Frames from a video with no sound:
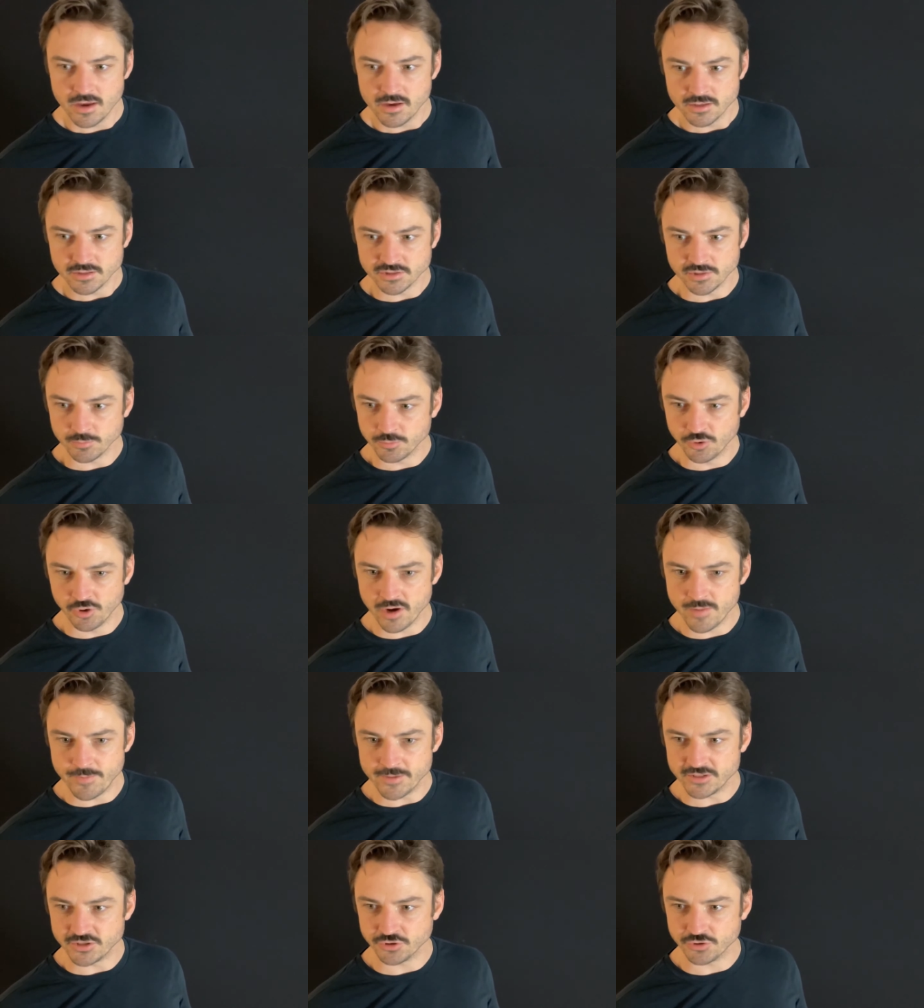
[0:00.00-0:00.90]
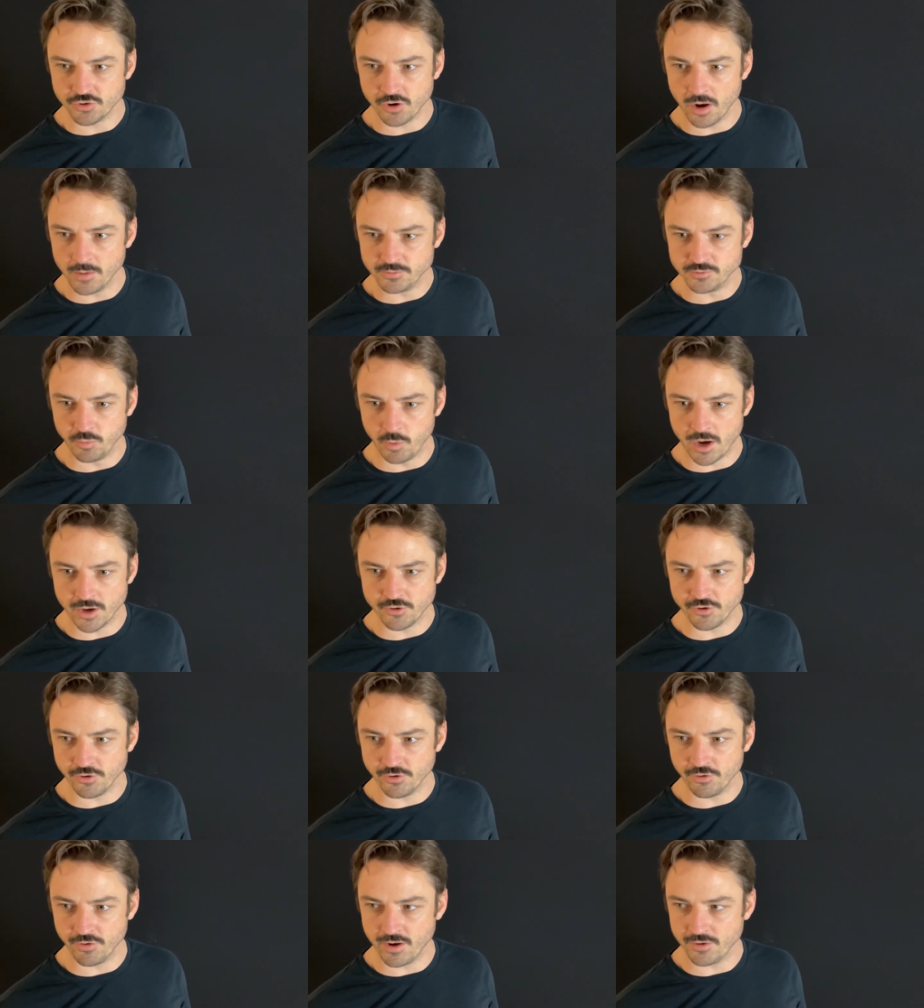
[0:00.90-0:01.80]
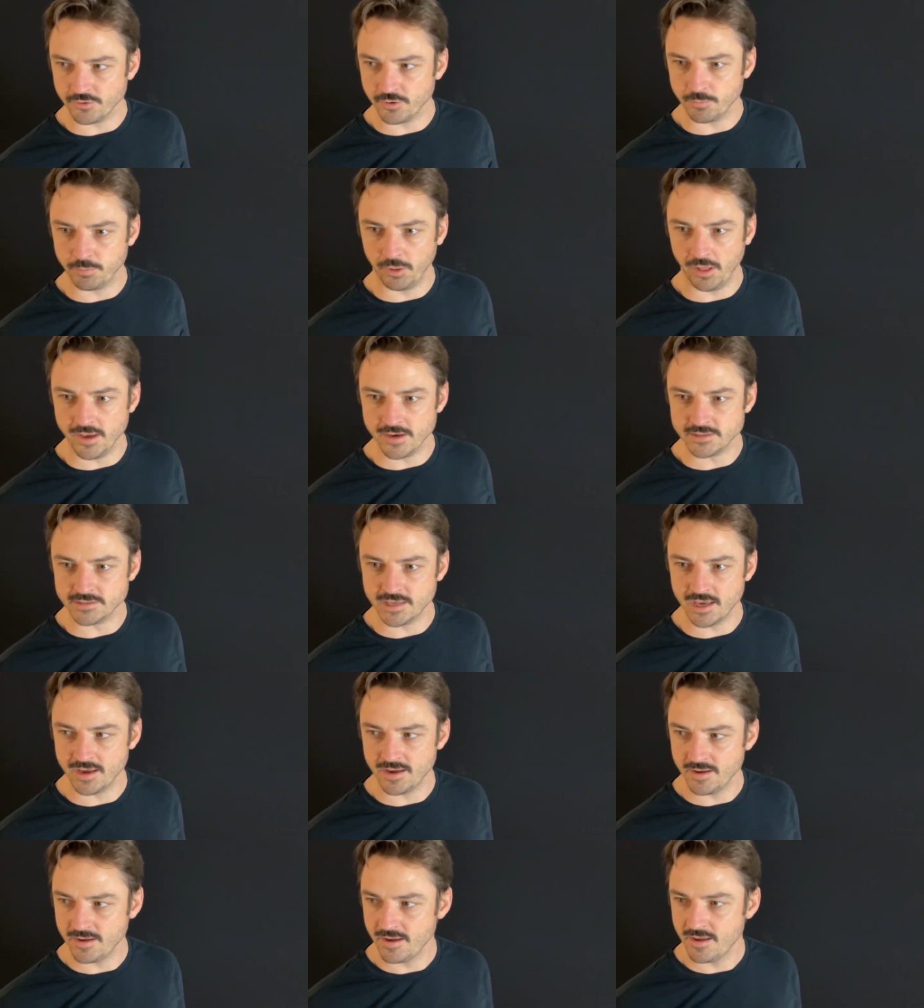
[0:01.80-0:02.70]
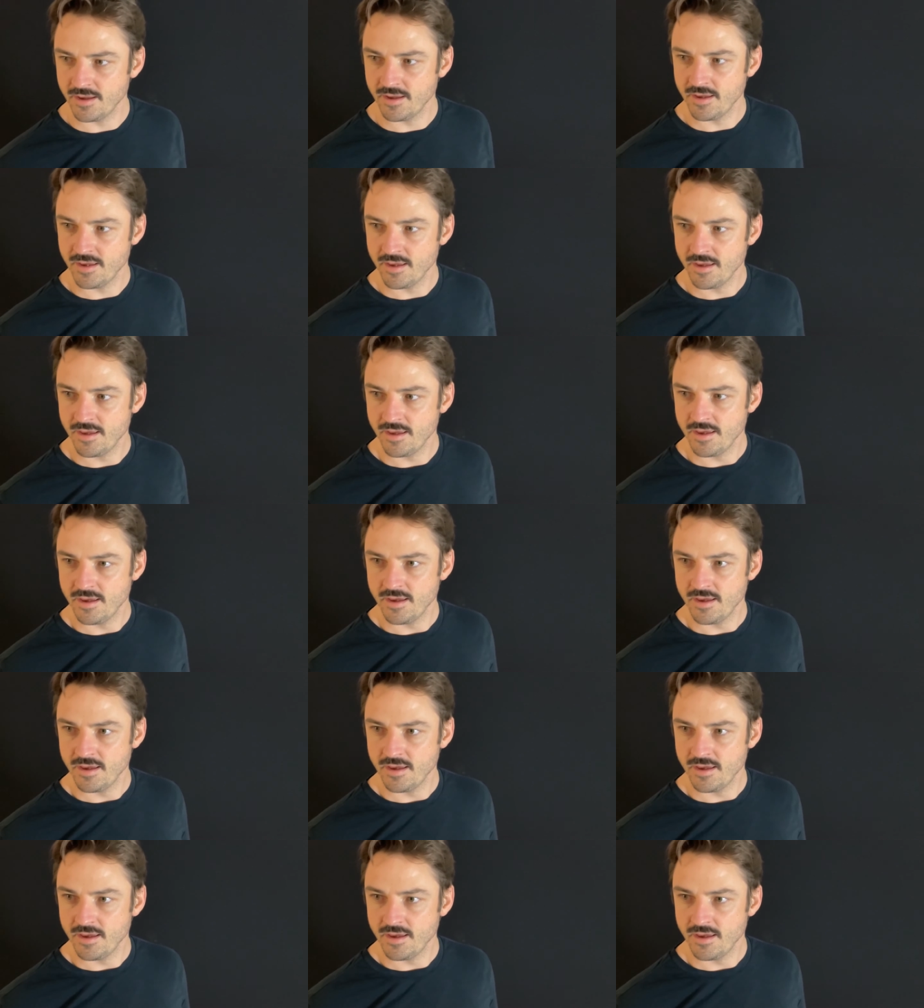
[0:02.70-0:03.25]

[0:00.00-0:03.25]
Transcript: some creeping scrubs wandering around her place. Show me.